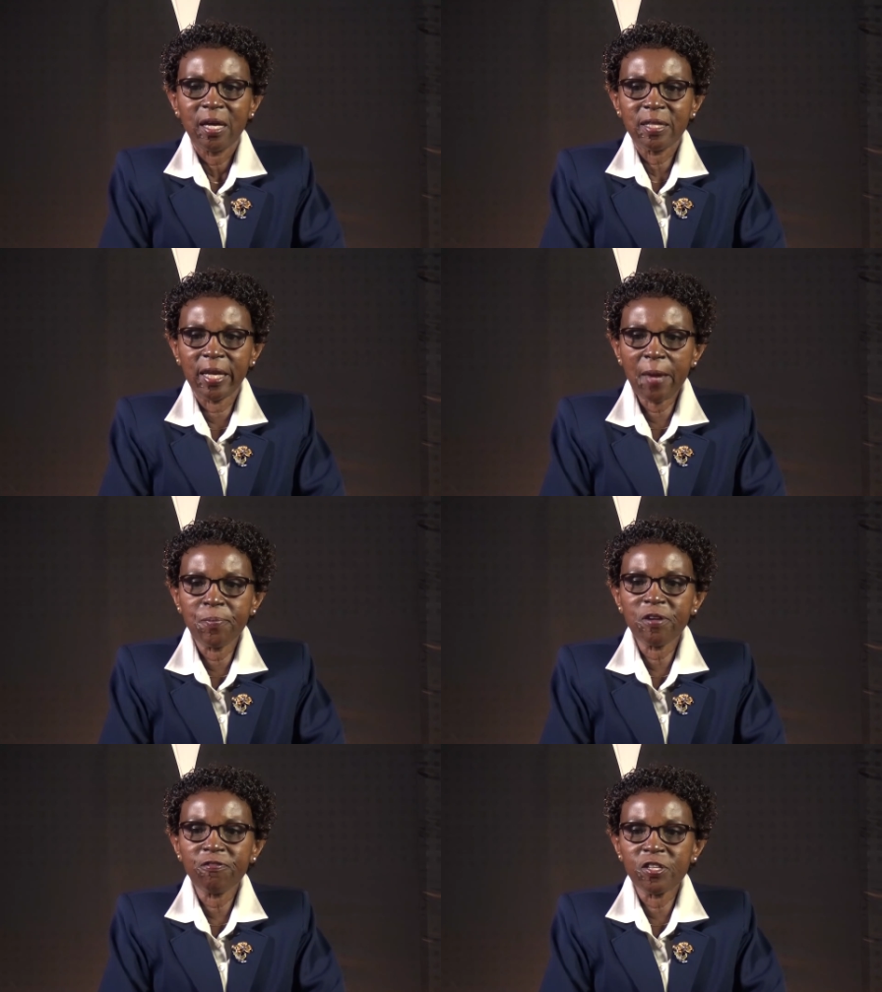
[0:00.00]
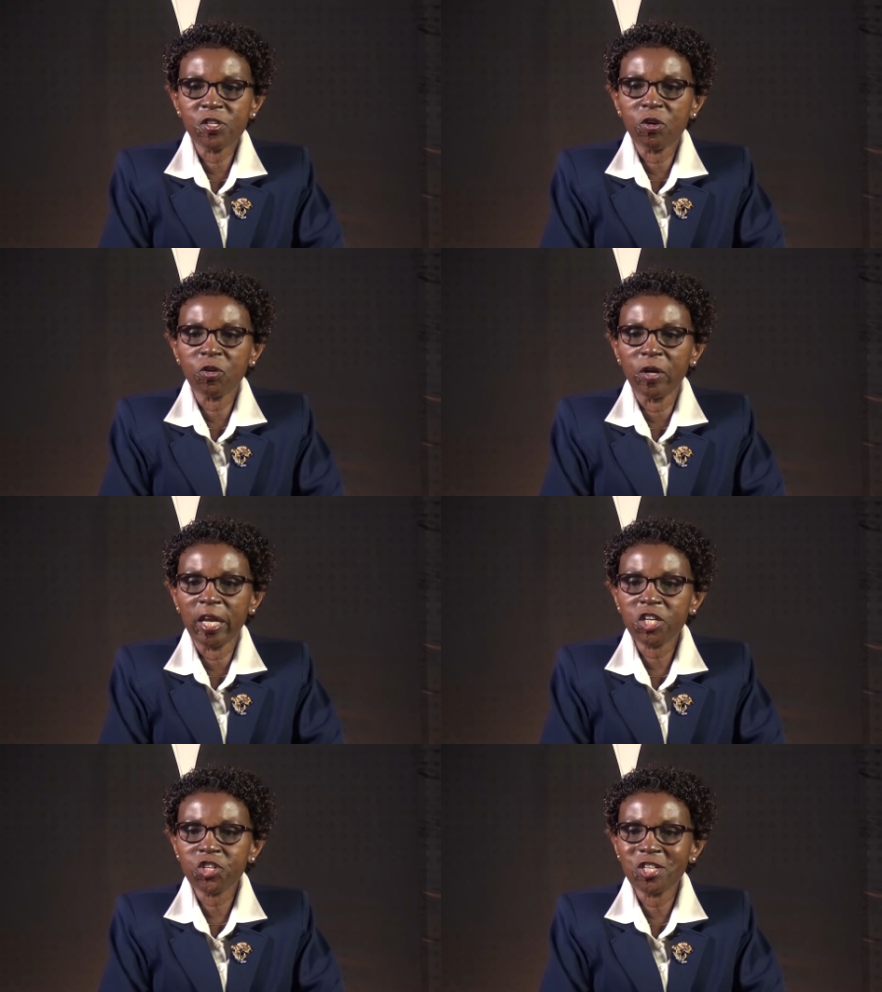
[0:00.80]
The library physical
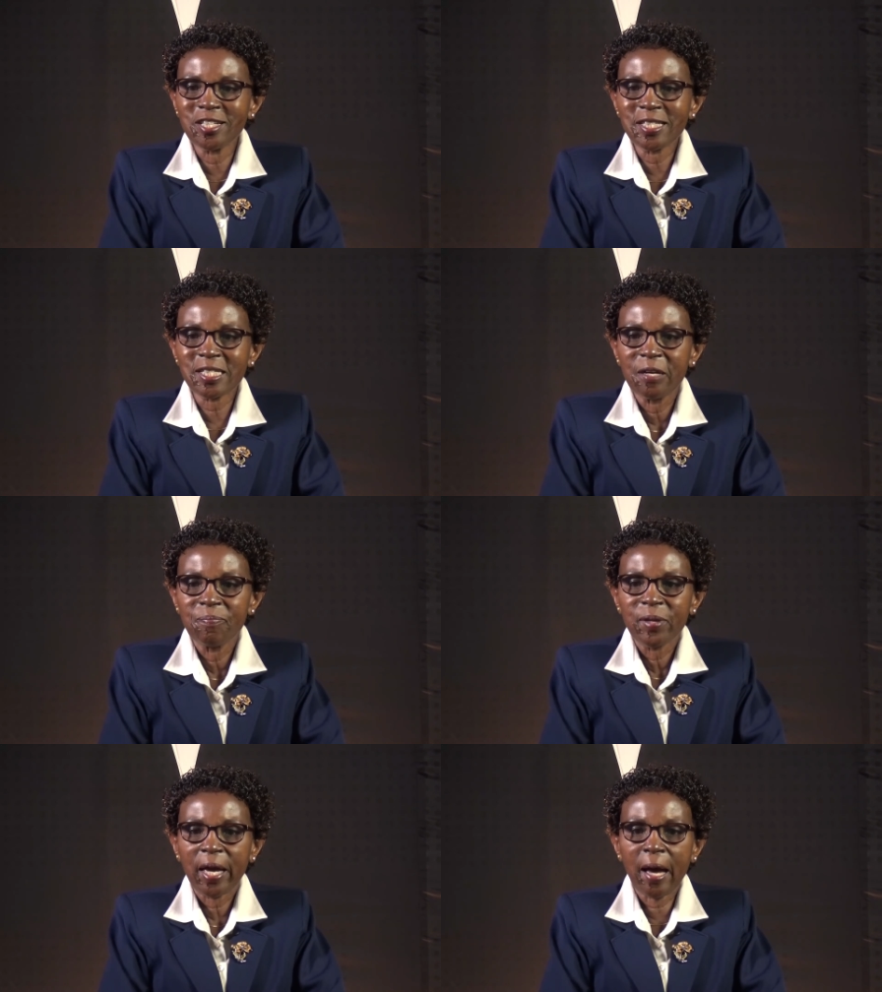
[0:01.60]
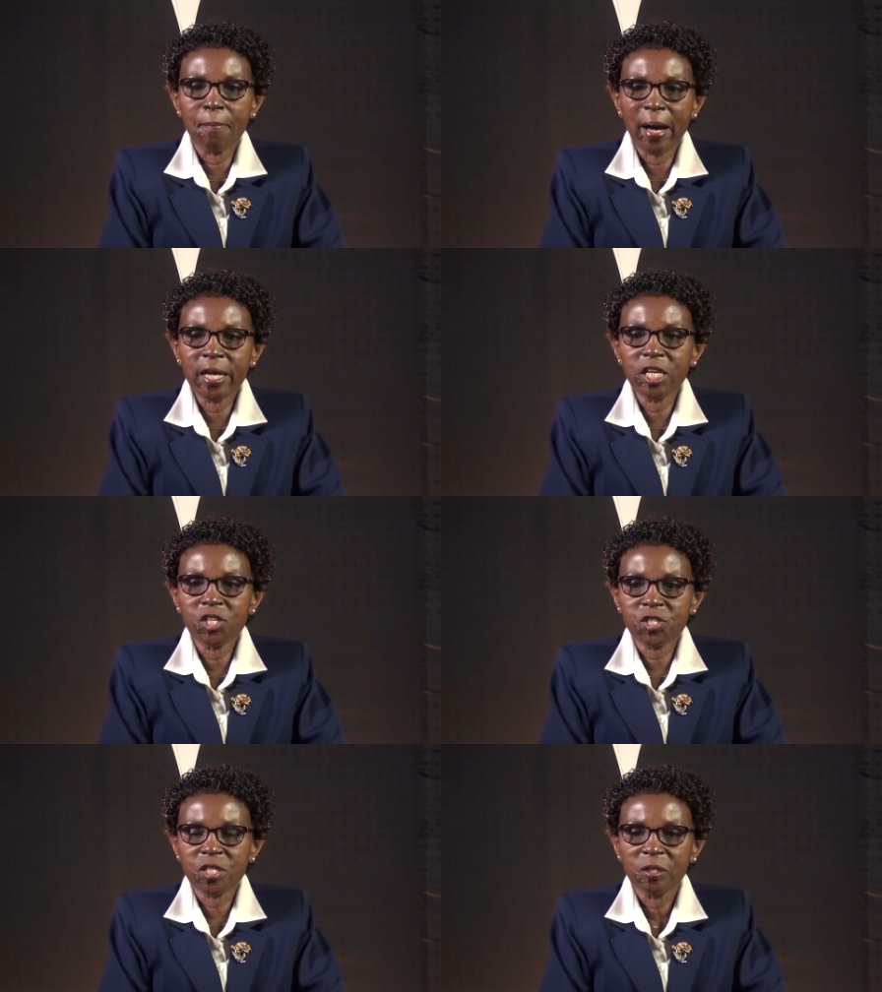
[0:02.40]
collections are
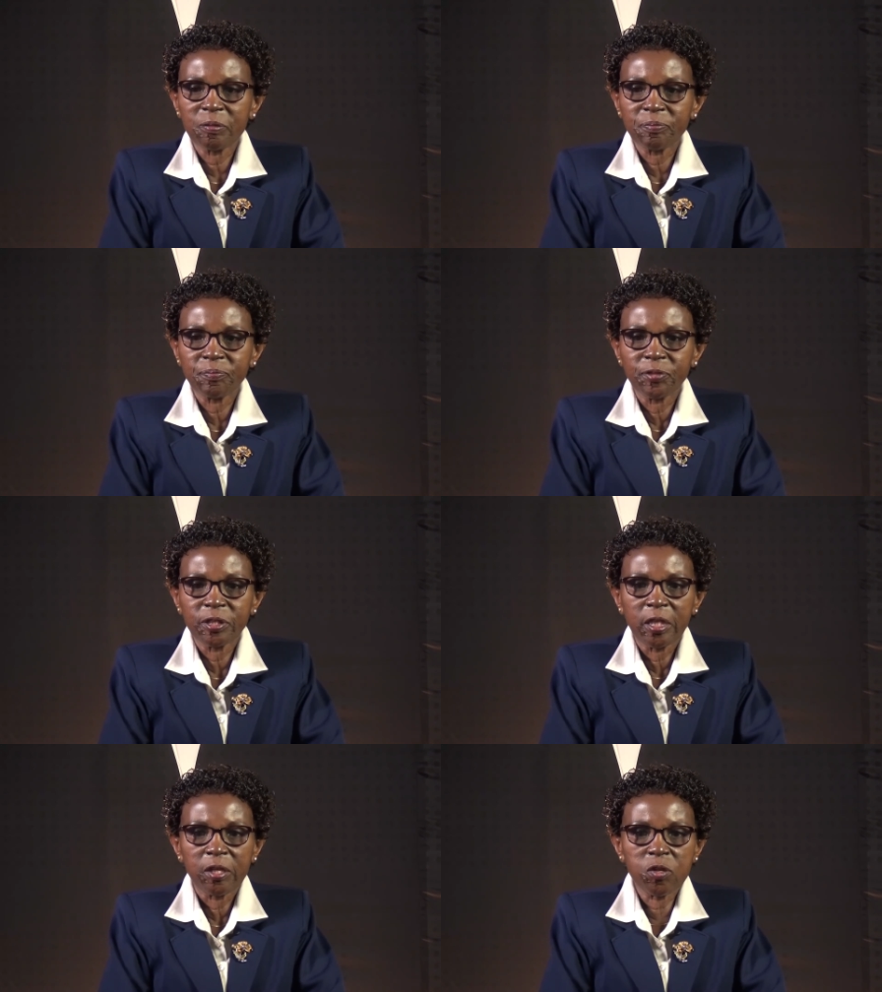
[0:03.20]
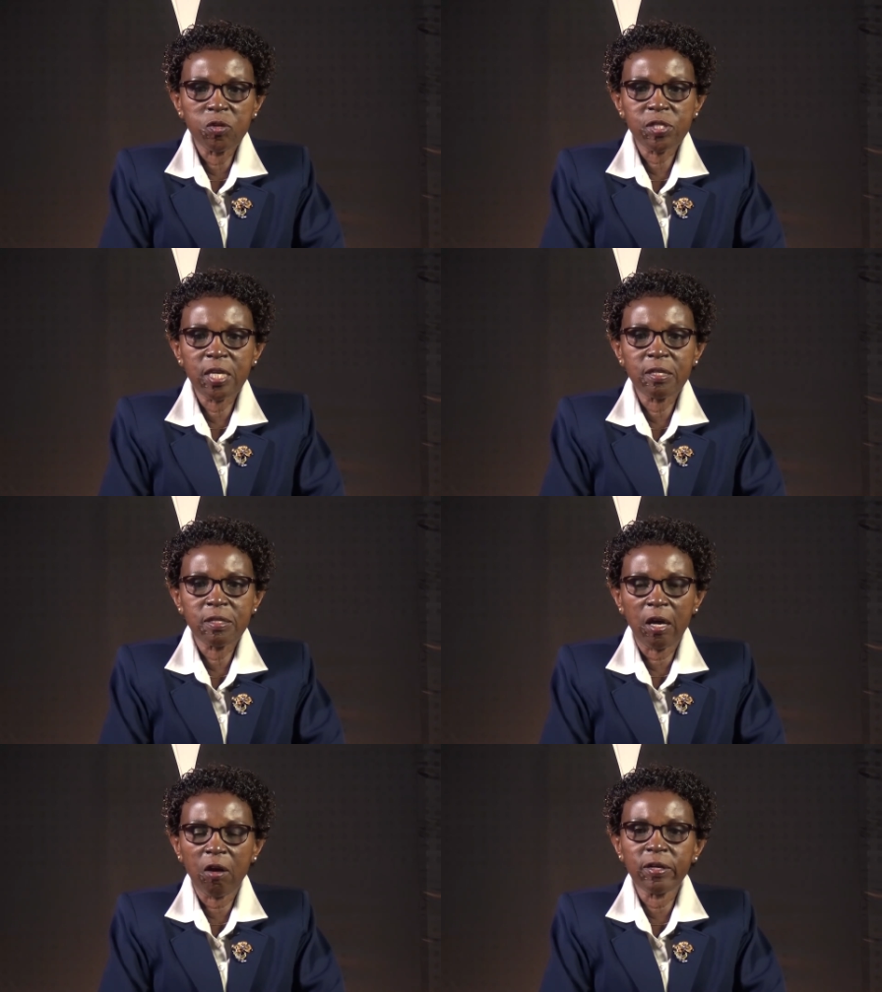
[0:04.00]
managed using
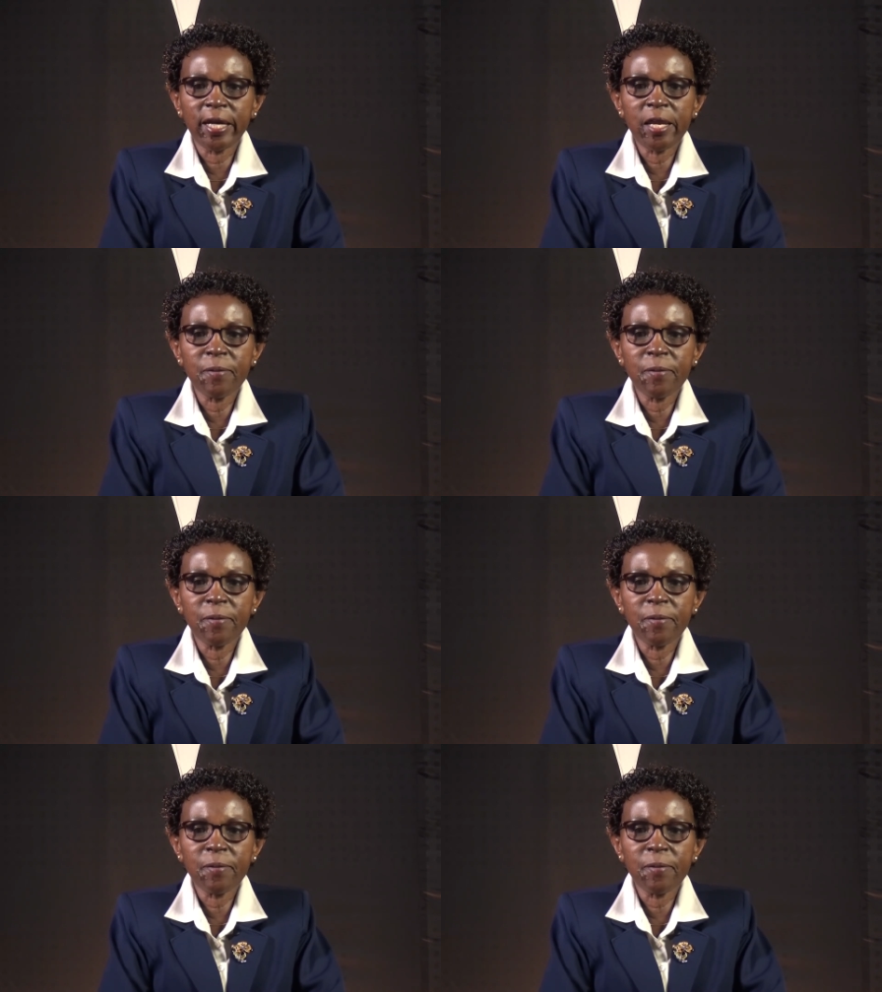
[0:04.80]
the online